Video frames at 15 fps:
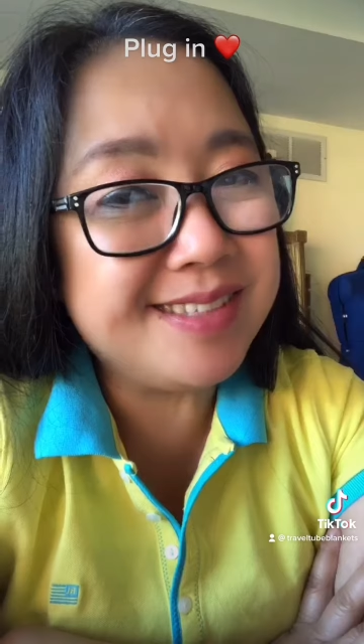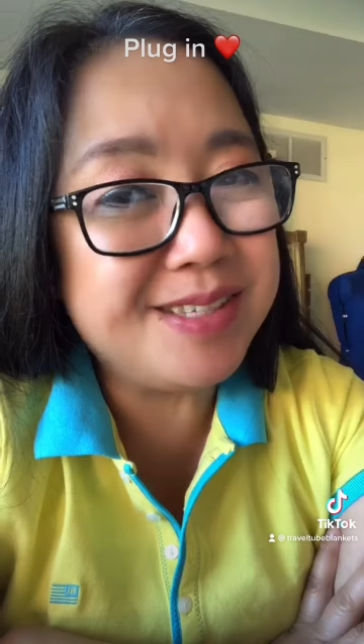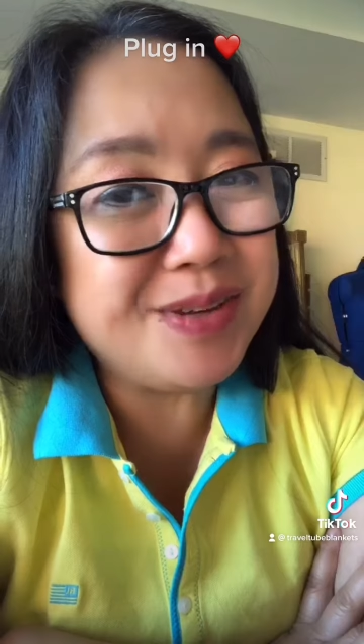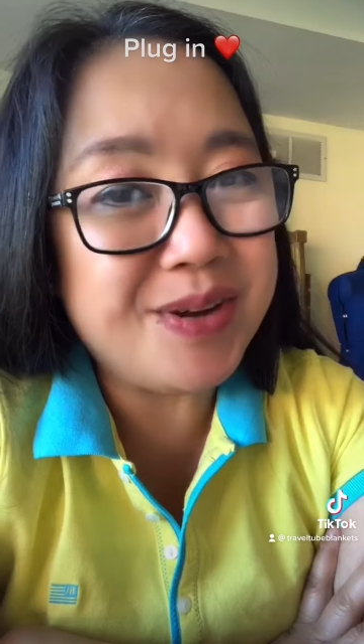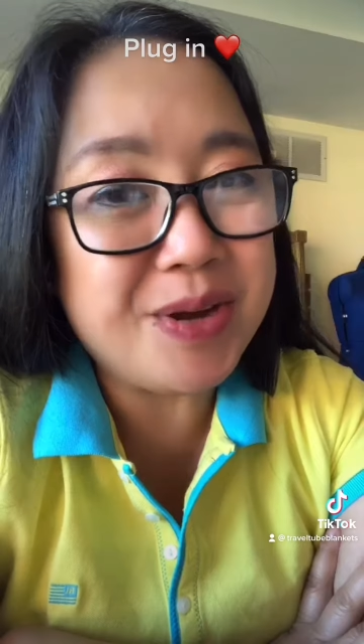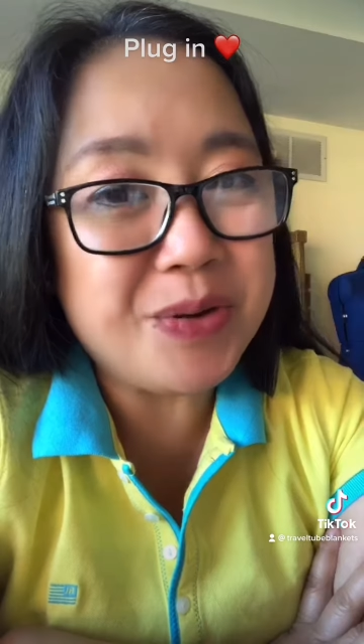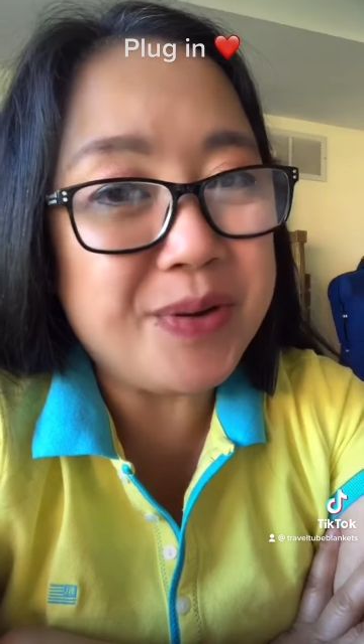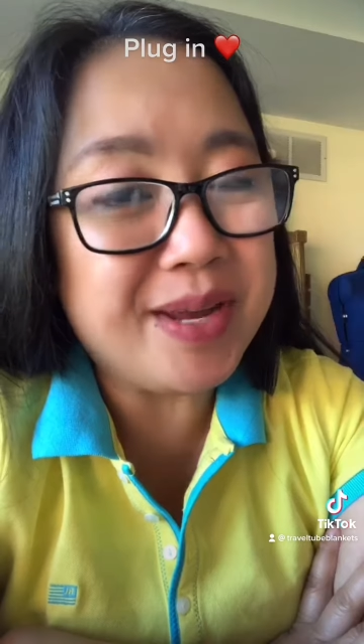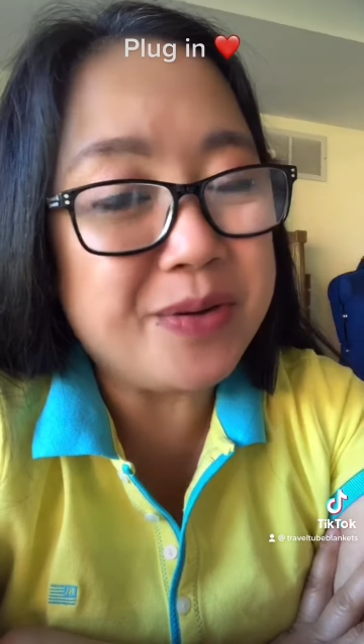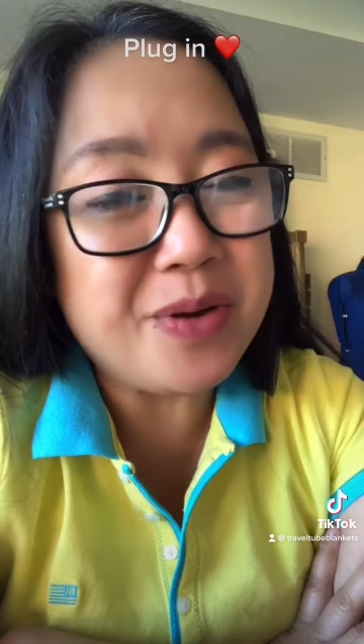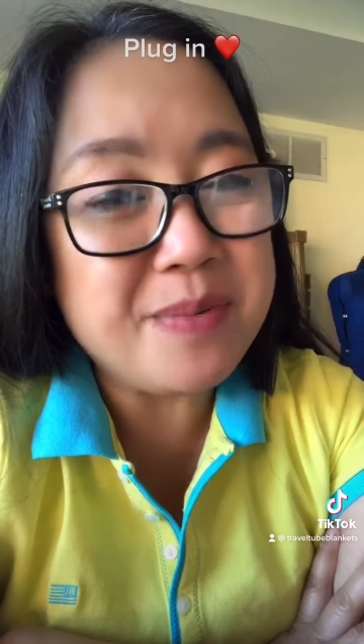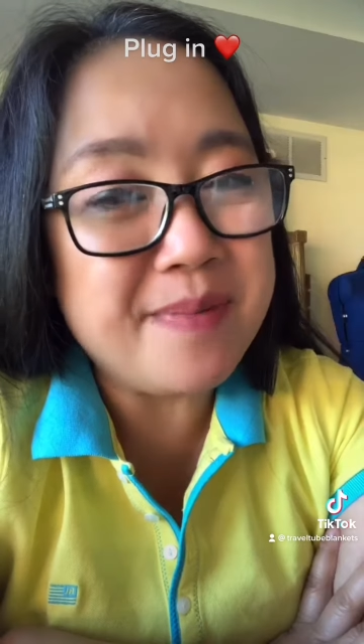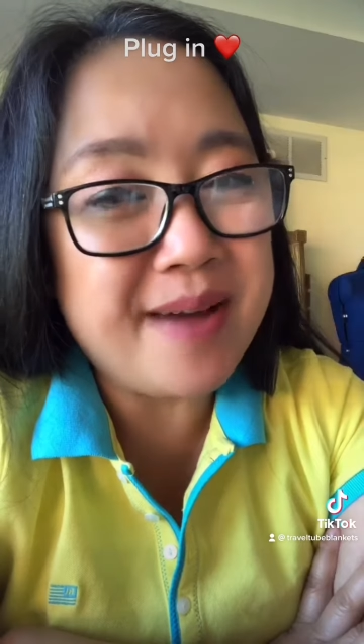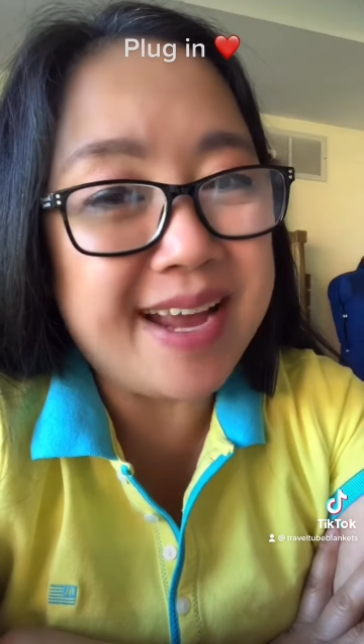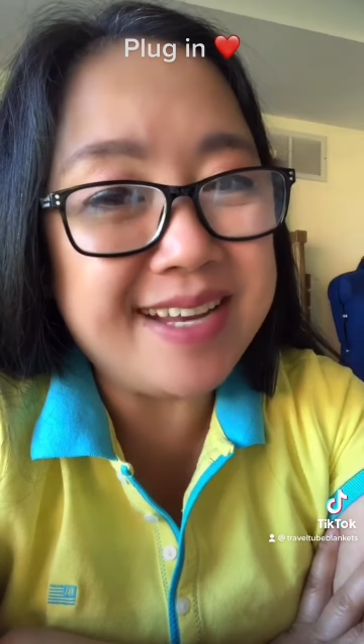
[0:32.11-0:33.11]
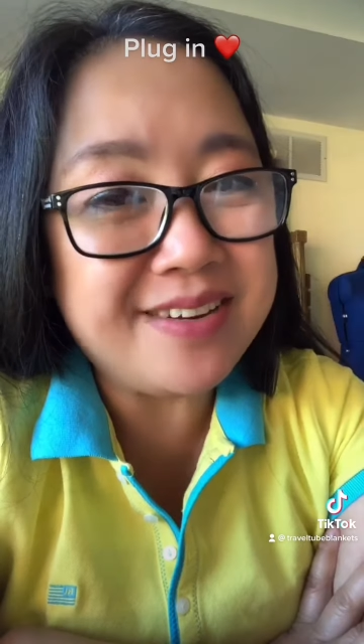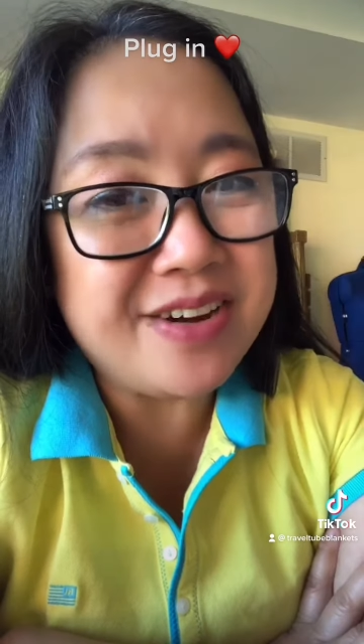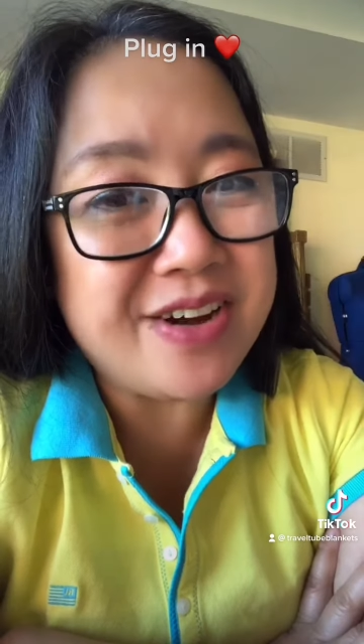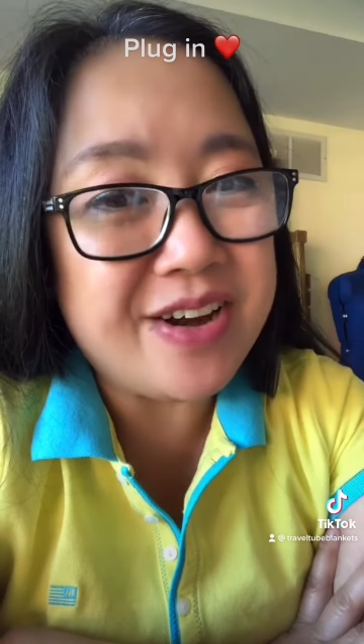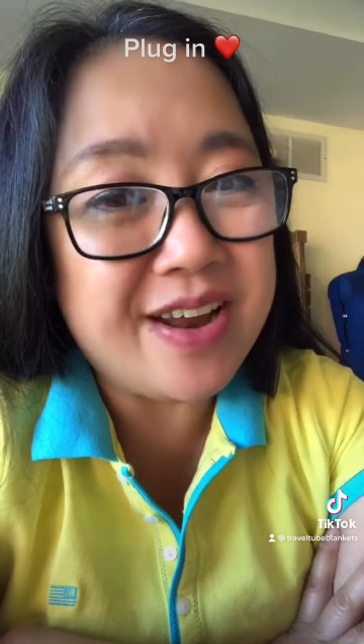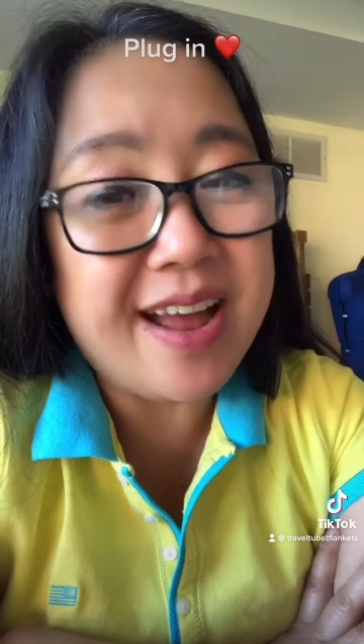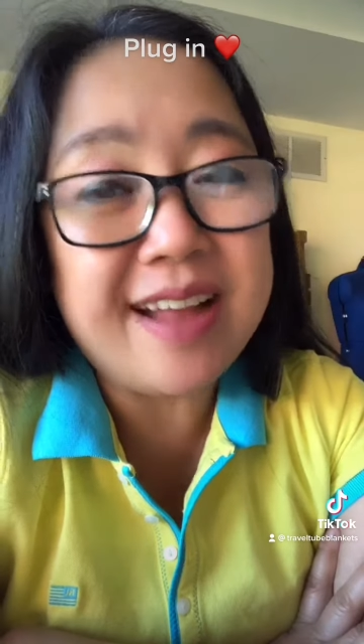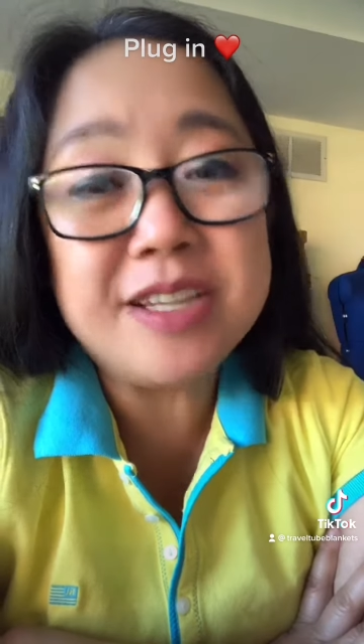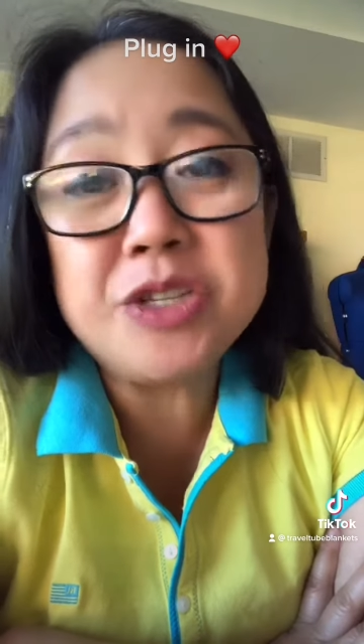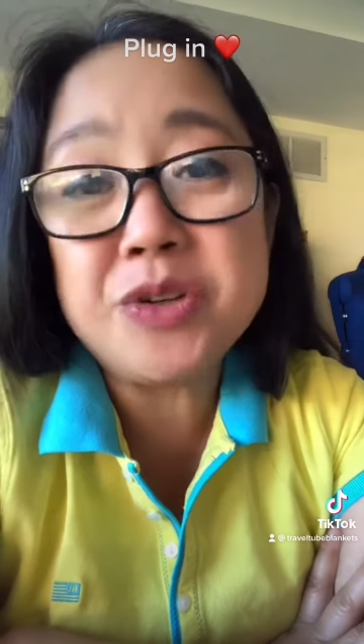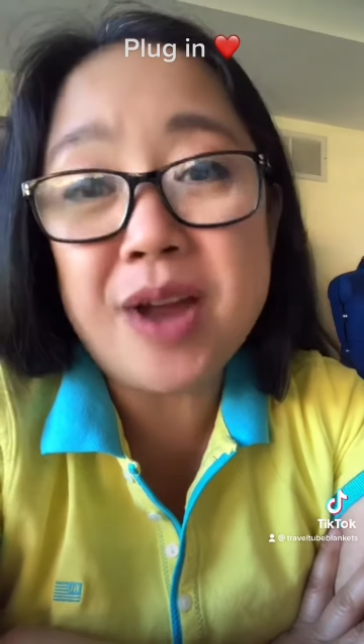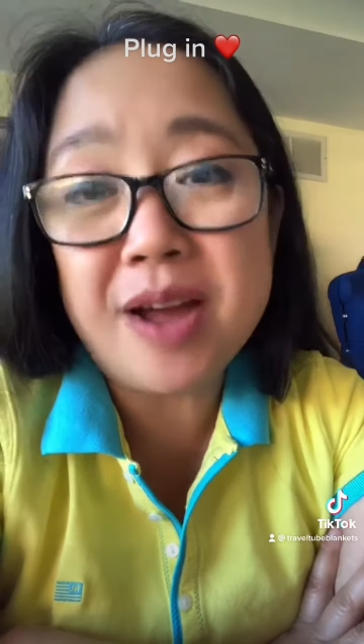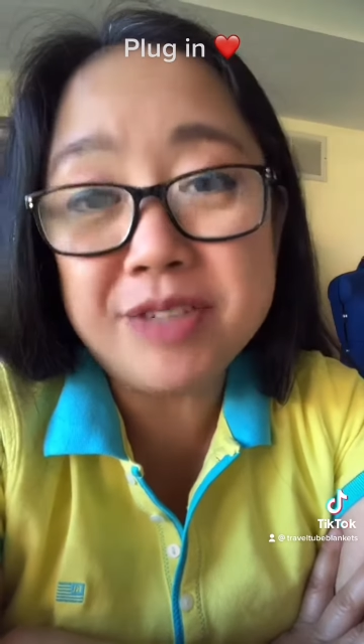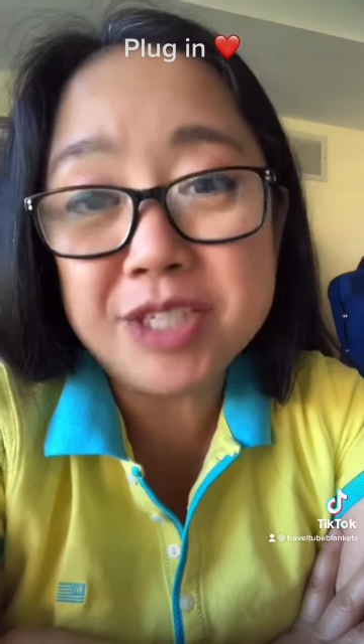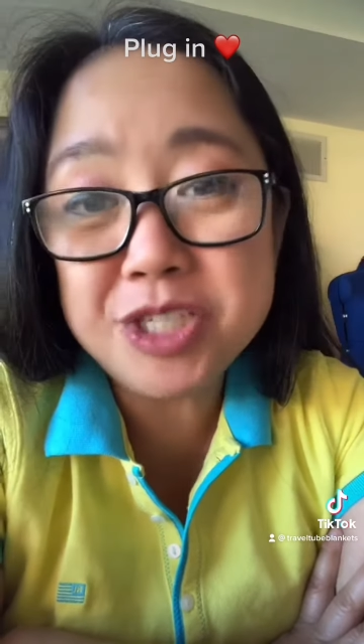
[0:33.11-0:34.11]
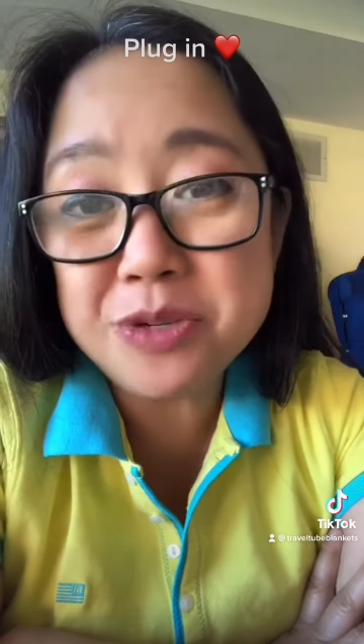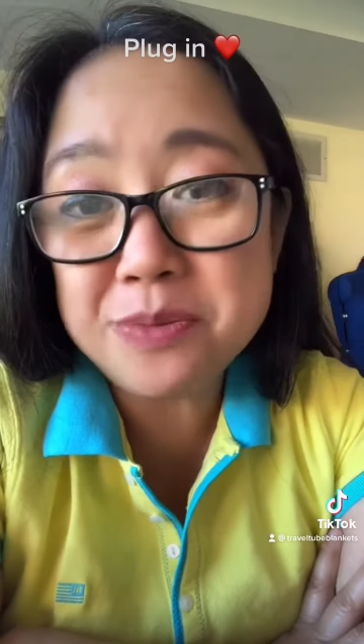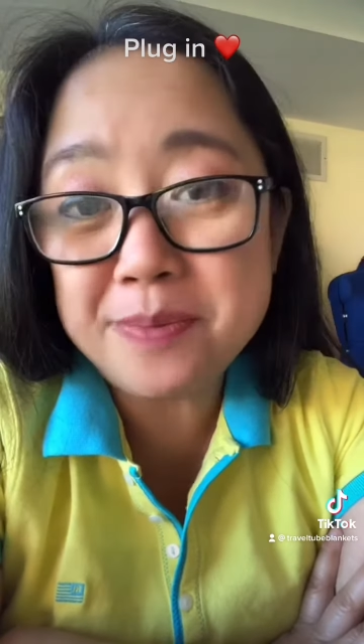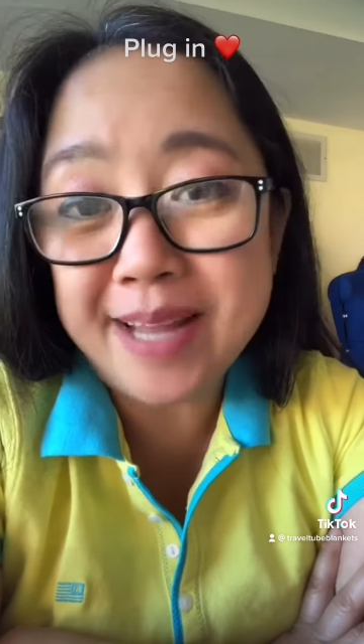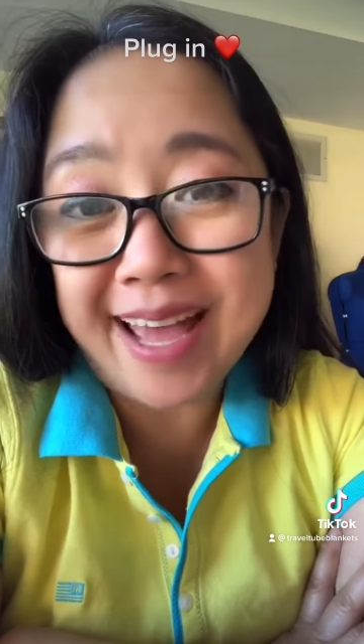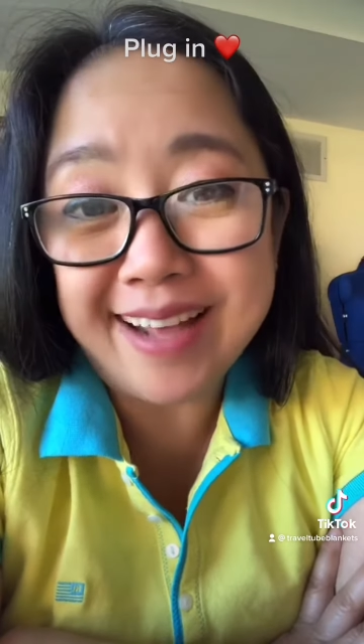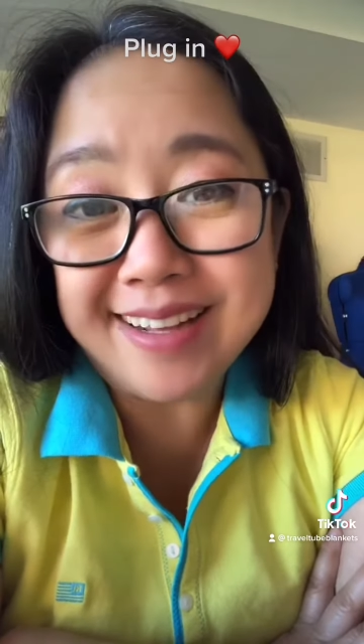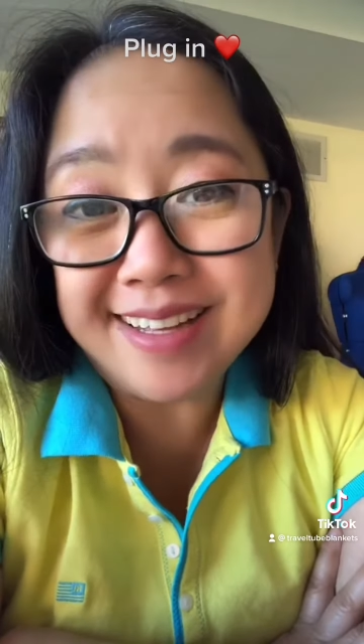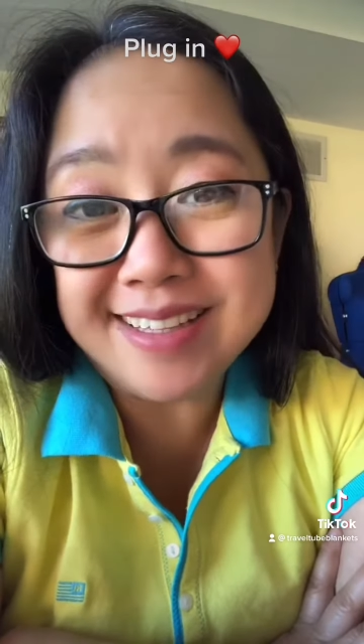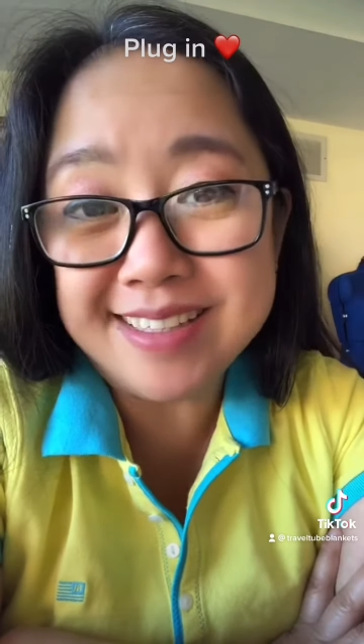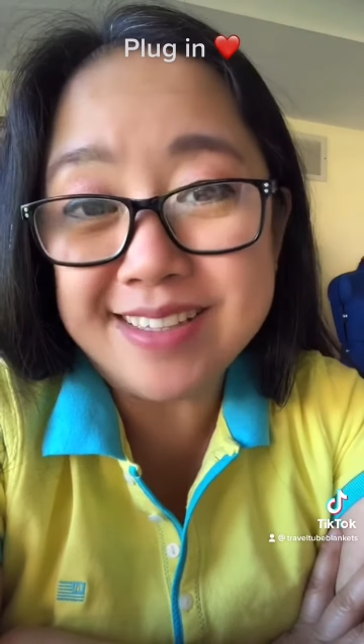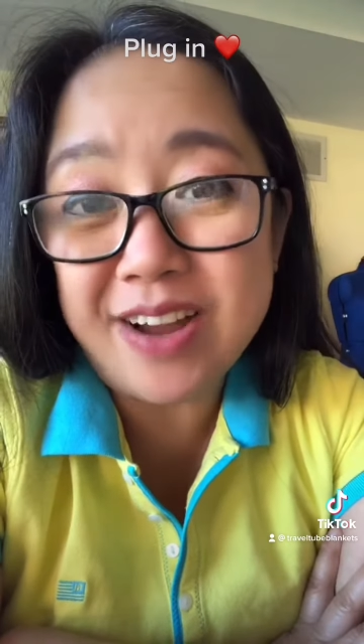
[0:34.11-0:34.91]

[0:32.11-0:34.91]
do a quick reminder Travel Tube blankets